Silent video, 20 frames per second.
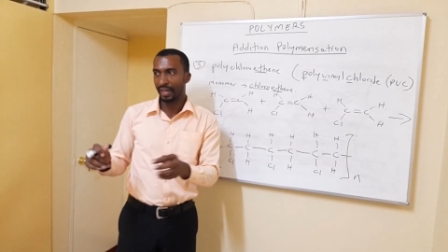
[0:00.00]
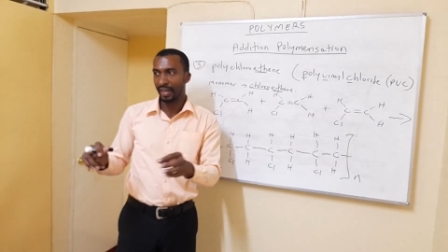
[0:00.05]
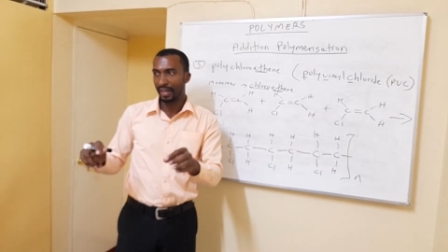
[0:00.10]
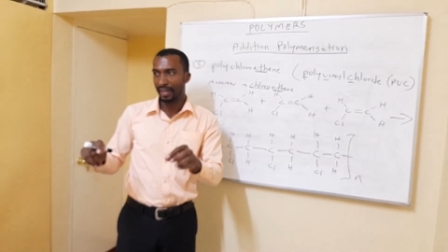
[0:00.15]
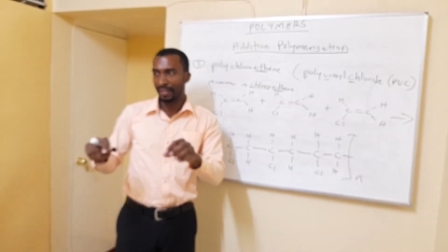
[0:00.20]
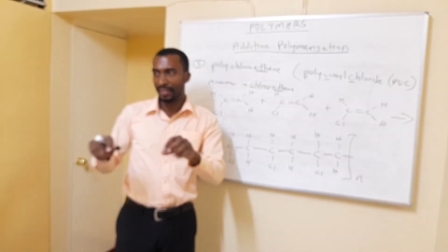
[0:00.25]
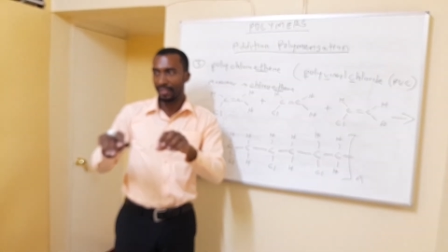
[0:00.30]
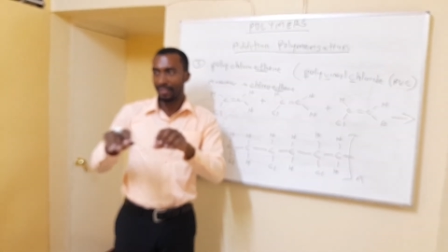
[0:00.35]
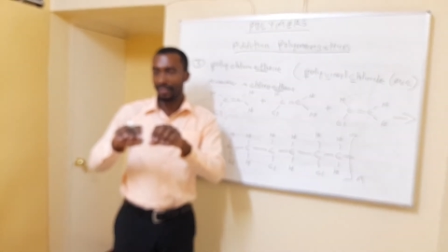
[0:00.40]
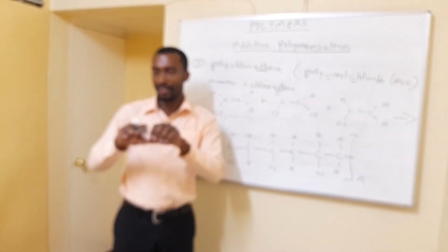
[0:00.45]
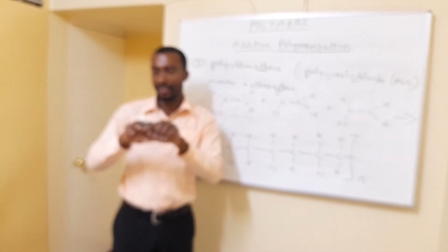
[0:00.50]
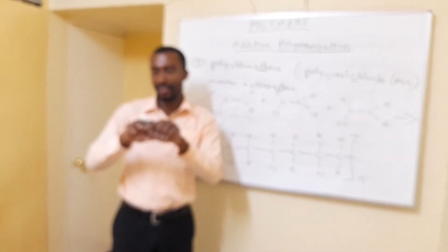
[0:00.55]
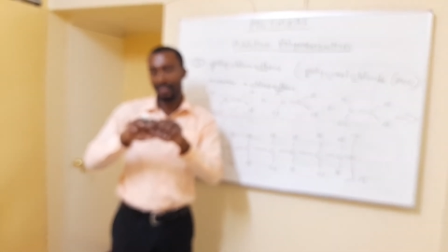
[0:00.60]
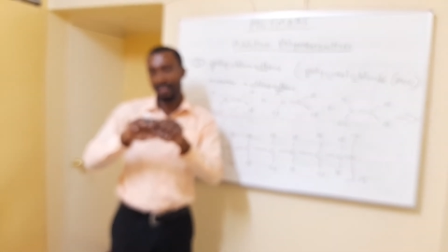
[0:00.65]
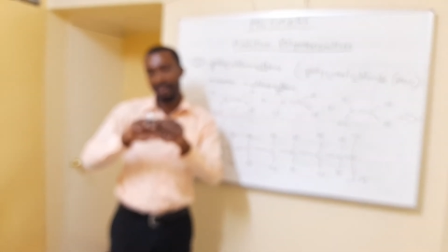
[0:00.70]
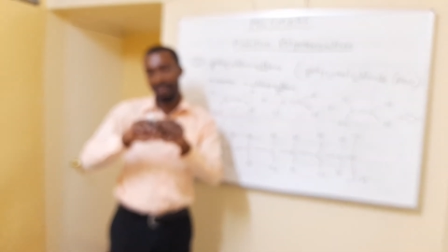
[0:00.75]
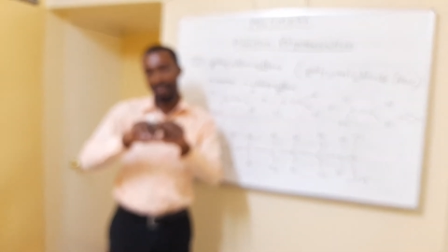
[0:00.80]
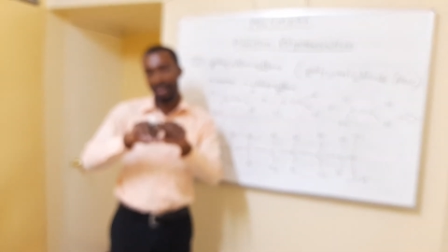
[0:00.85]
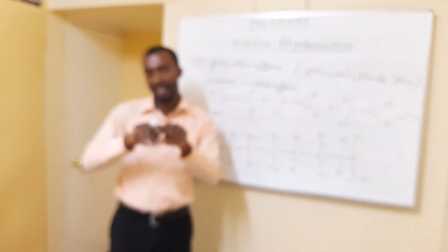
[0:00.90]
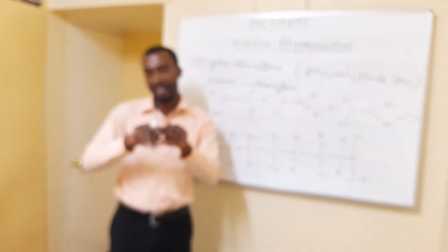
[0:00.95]
And you
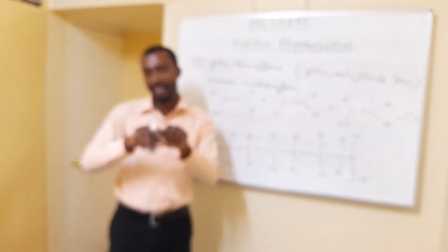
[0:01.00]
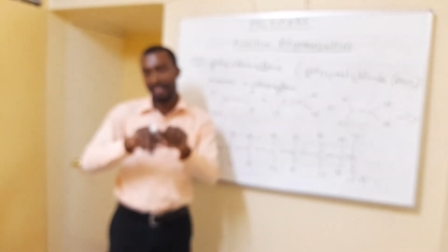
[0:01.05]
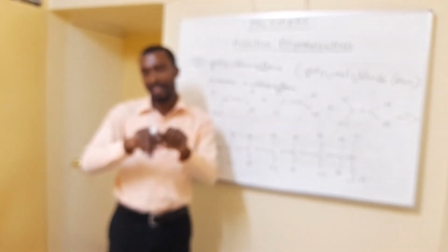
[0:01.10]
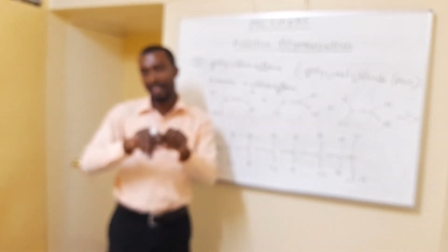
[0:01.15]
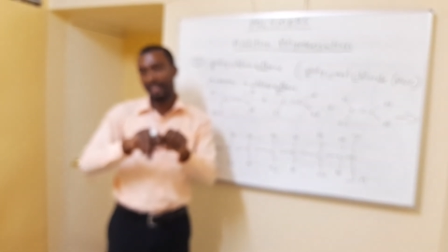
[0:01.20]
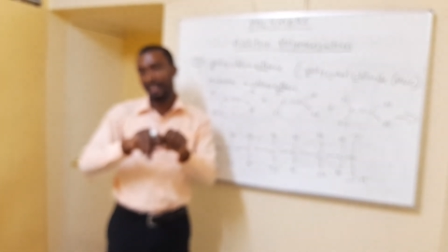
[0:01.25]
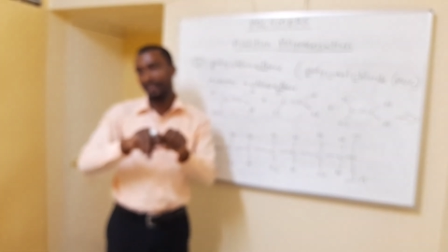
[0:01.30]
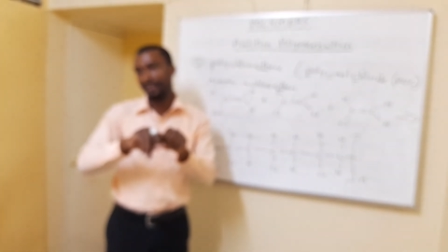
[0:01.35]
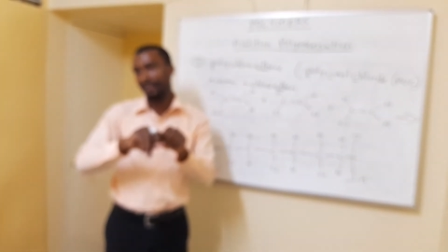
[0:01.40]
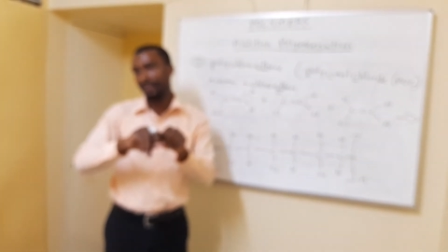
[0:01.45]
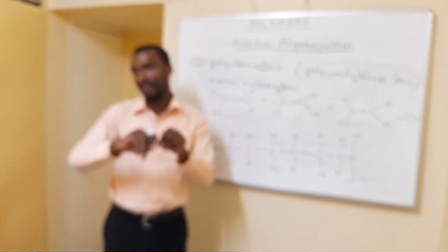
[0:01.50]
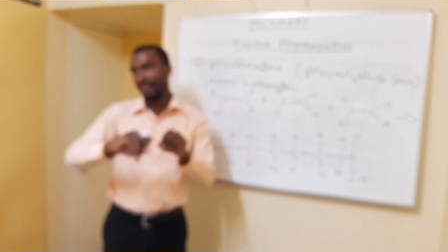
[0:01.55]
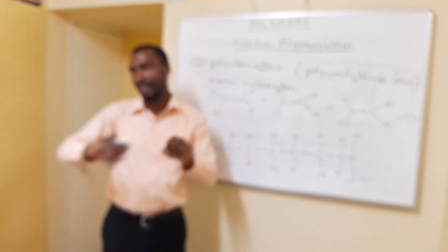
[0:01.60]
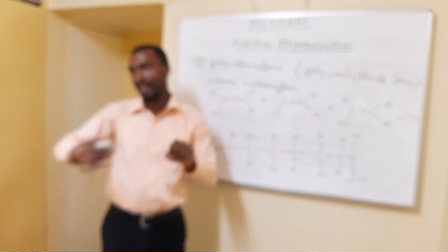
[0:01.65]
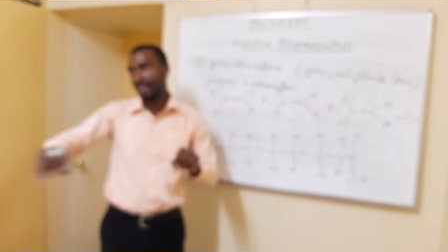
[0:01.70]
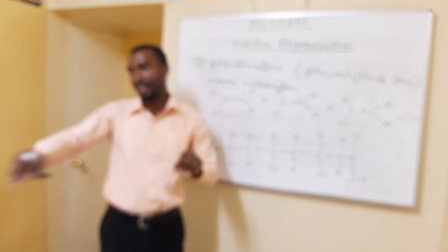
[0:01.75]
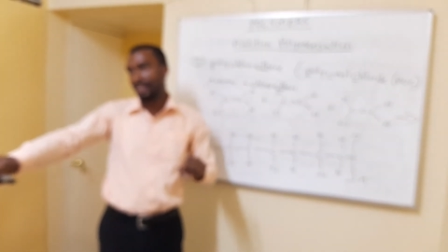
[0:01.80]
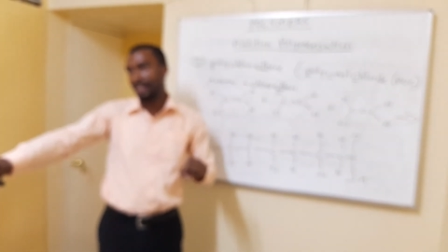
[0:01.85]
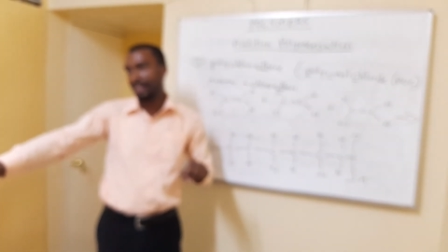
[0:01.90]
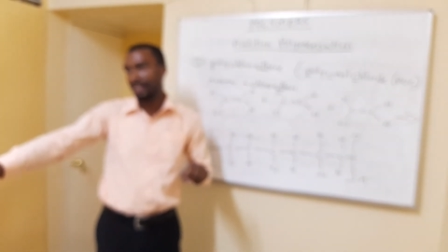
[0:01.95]
could imagine that if we
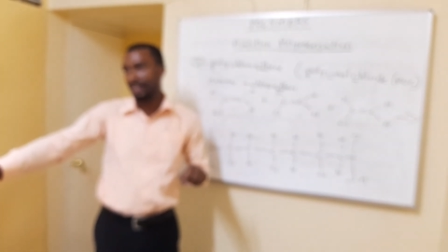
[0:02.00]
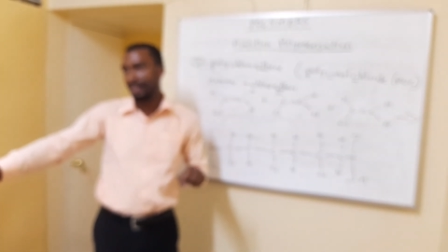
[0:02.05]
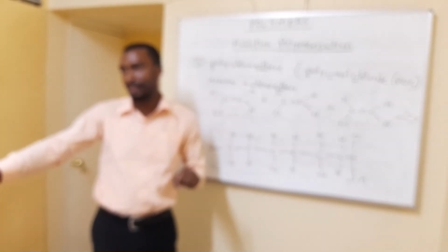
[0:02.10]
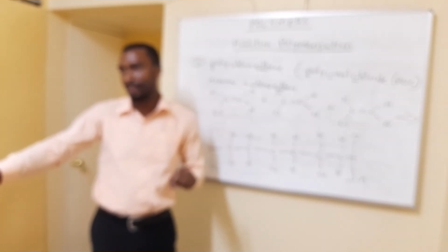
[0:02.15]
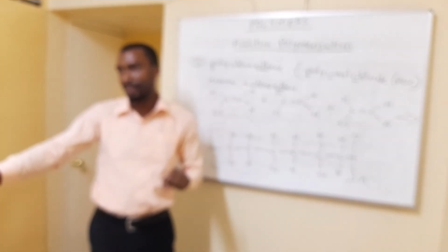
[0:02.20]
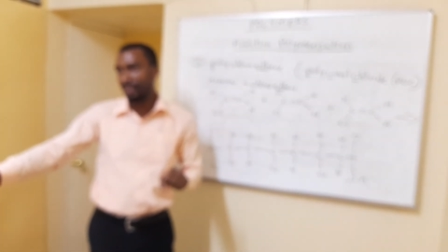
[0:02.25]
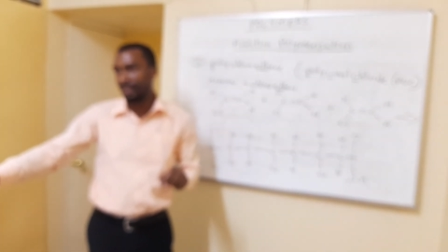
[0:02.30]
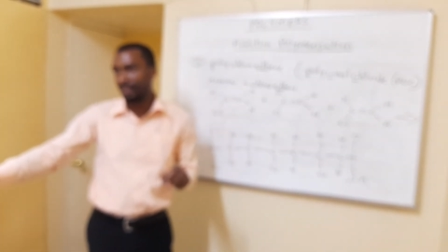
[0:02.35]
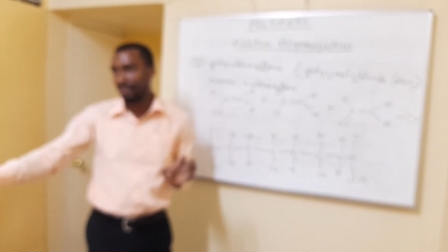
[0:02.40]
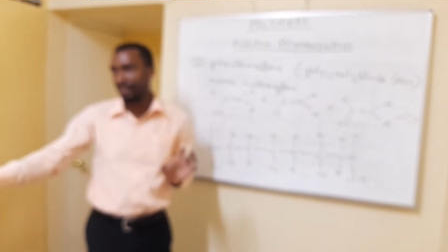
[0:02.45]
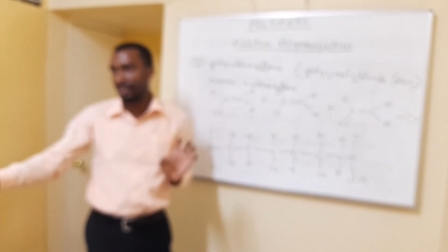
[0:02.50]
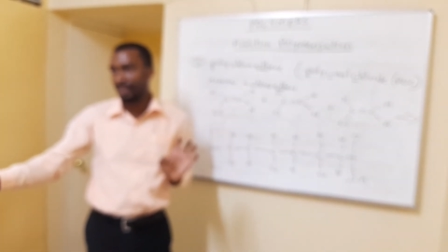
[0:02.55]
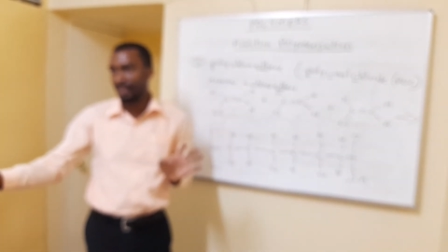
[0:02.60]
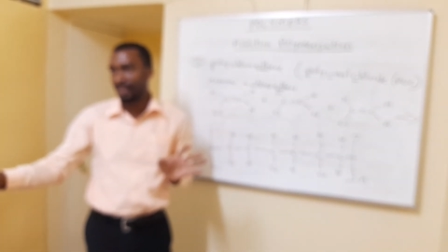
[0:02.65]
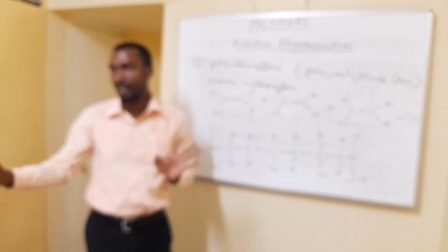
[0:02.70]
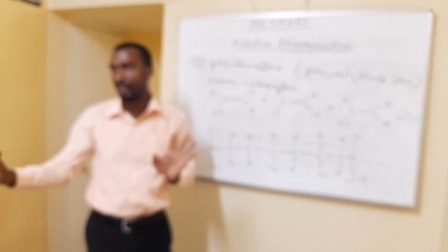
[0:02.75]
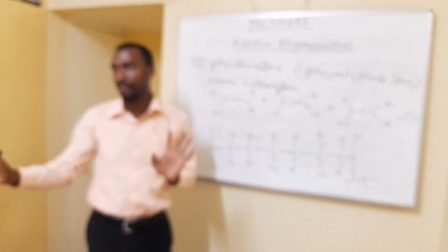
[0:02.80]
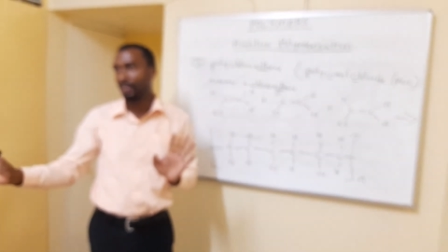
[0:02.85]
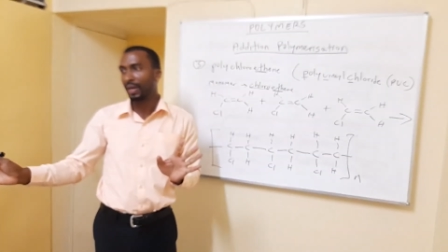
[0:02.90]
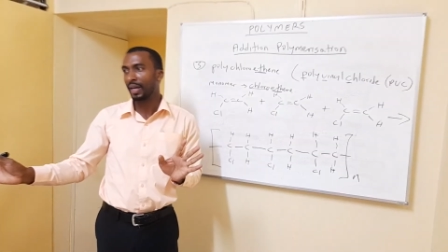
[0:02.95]
can see the
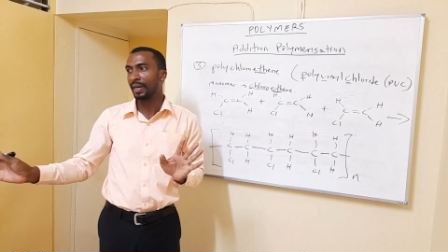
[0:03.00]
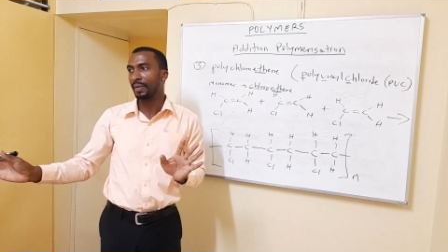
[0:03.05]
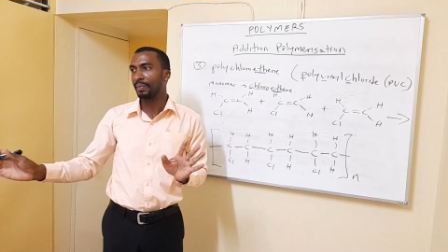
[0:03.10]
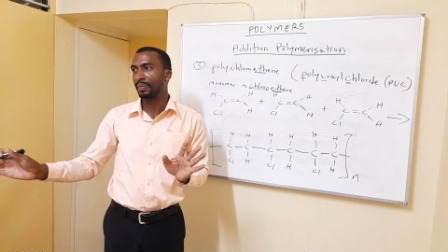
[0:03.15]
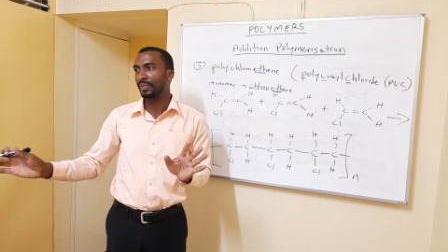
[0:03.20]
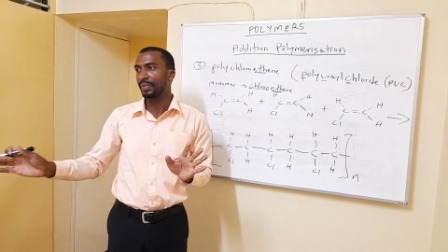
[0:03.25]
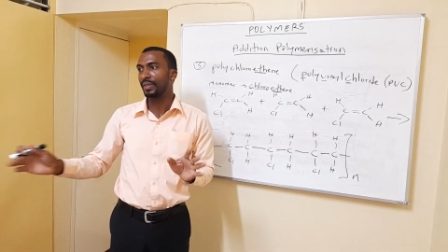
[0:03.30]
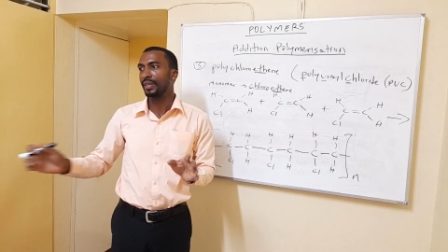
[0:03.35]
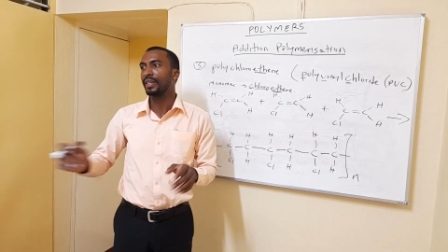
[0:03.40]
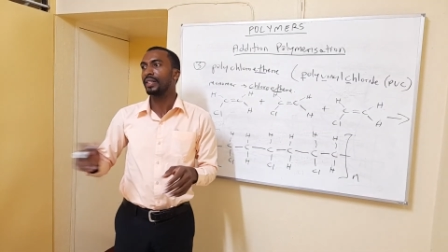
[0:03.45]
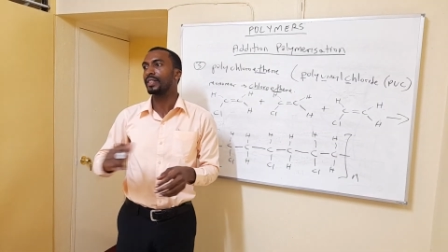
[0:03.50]
PVC pipe,